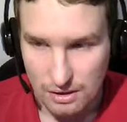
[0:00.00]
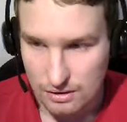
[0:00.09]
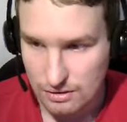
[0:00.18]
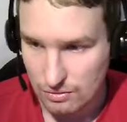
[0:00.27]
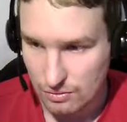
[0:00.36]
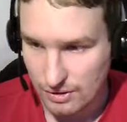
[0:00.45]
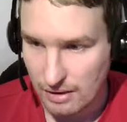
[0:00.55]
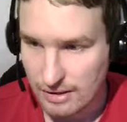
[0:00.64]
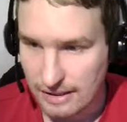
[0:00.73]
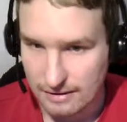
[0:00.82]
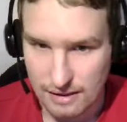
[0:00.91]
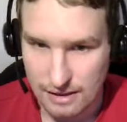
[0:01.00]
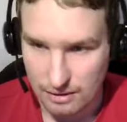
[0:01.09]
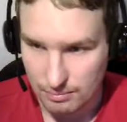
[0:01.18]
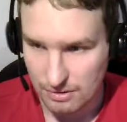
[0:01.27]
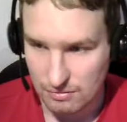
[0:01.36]
So there I get the
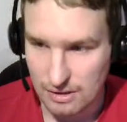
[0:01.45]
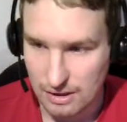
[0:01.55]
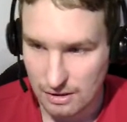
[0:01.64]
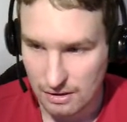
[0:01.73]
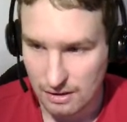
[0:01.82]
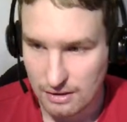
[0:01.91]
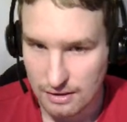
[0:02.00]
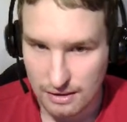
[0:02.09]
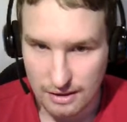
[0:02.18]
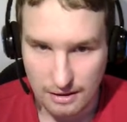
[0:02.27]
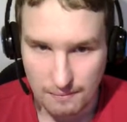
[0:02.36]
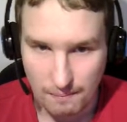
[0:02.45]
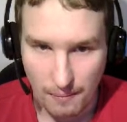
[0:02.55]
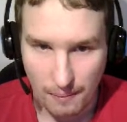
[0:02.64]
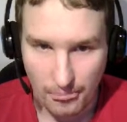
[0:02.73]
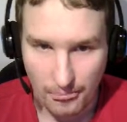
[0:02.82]
link between the
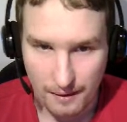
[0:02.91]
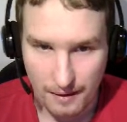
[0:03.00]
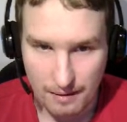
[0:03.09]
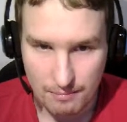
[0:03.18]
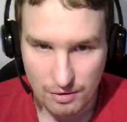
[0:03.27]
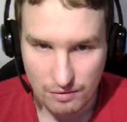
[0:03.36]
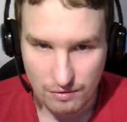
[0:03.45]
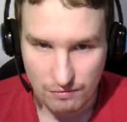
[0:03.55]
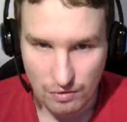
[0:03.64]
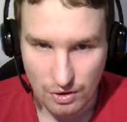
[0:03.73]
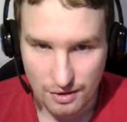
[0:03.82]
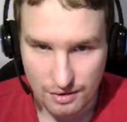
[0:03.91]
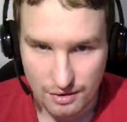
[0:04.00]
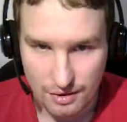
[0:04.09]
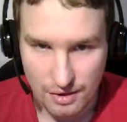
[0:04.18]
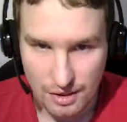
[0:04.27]
number of a word.
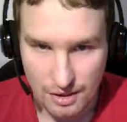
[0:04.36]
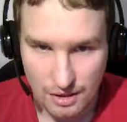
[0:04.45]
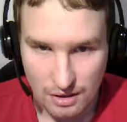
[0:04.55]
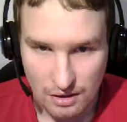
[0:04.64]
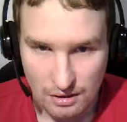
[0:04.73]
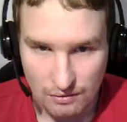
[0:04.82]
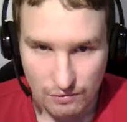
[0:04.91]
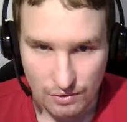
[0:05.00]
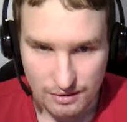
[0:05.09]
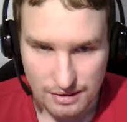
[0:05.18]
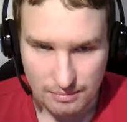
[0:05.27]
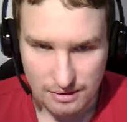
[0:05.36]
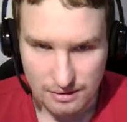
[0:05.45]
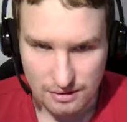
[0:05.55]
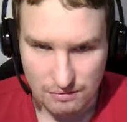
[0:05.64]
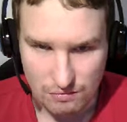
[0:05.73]
For example,
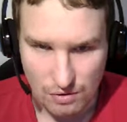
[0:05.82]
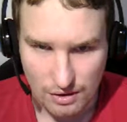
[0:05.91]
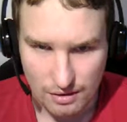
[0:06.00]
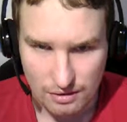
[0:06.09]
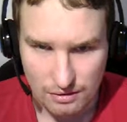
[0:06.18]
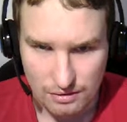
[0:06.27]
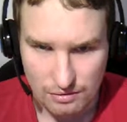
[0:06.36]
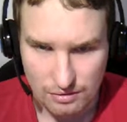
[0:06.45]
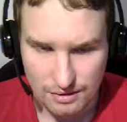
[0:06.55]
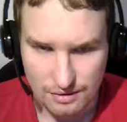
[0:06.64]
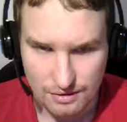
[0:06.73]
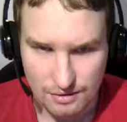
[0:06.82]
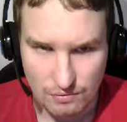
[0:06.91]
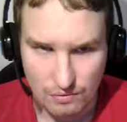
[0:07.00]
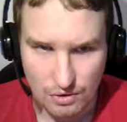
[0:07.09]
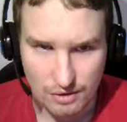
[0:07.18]
this is 1, so this is
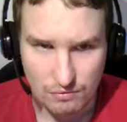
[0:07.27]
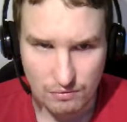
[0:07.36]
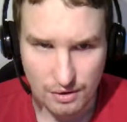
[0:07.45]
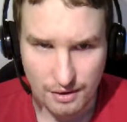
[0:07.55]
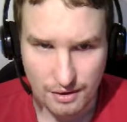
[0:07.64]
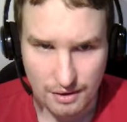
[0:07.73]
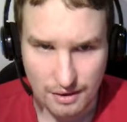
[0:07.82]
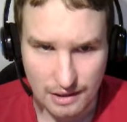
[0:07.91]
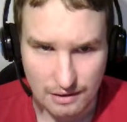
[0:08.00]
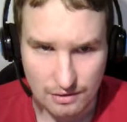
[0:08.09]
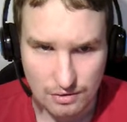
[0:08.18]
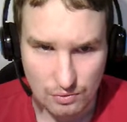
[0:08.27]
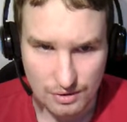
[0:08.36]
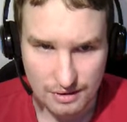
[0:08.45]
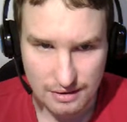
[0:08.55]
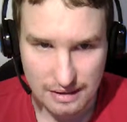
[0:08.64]
the word 1, and so
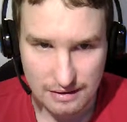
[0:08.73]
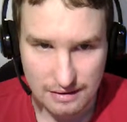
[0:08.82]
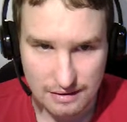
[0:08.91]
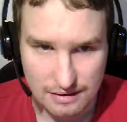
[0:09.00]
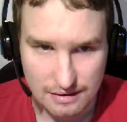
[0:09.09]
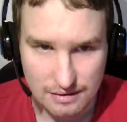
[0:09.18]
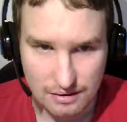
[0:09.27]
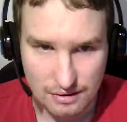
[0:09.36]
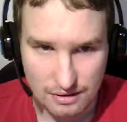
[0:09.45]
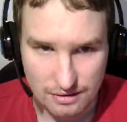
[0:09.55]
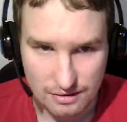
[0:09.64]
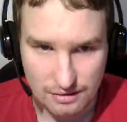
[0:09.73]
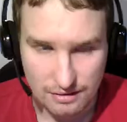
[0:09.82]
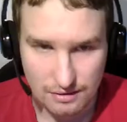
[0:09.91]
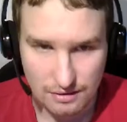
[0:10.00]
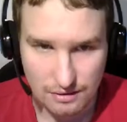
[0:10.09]
it is
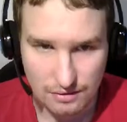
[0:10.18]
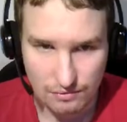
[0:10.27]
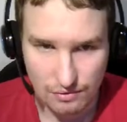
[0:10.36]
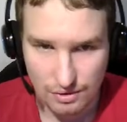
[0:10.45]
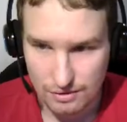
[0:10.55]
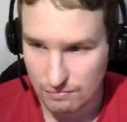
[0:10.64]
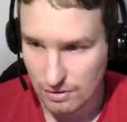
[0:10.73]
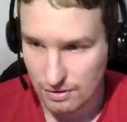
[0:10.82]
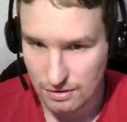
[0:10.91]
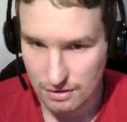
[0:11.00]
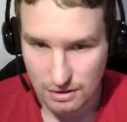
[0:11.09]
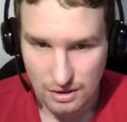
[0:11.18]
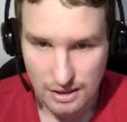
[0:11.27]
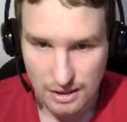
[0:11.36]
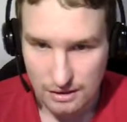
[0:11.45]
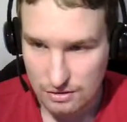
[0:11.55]
the first word.
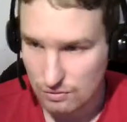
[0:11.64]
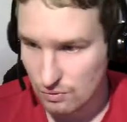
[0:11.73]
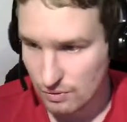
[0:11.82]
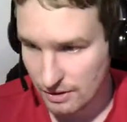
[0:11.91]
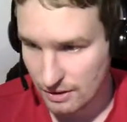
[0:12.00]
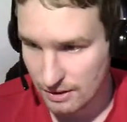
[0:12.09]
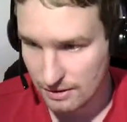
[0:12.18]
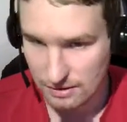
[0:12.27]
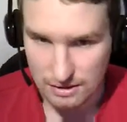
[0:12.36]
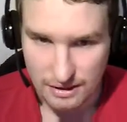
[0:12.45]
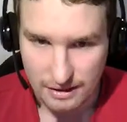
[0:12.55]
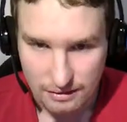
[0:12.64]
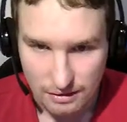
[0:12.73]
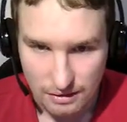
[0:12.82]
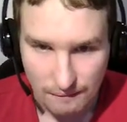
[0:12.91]
So this is linked.